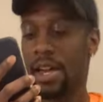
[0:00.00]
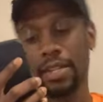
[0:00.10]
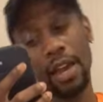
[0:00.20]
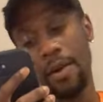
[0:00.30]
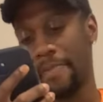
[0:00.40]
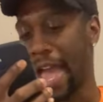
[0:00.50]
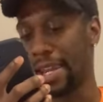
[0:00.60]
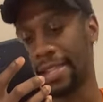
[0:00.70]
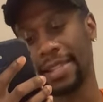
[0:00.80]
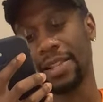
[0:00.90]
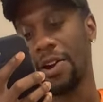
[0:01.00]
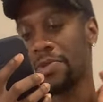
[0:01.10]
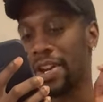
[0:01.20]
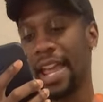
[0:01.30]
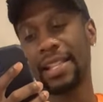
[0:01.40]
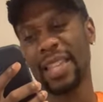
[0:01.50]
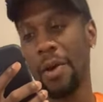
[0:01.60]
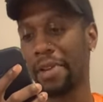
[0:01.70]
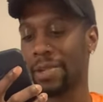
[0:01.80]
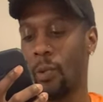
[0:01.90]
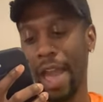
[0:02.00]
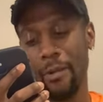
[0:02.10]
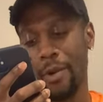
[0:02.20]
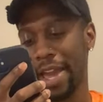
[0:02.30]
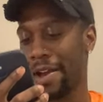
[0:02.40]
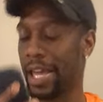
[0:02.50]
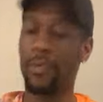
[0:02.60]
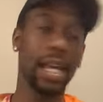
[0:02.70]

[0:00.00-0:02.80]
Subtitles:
Y'all, Balance is cold. The next song is Wet Well. Here we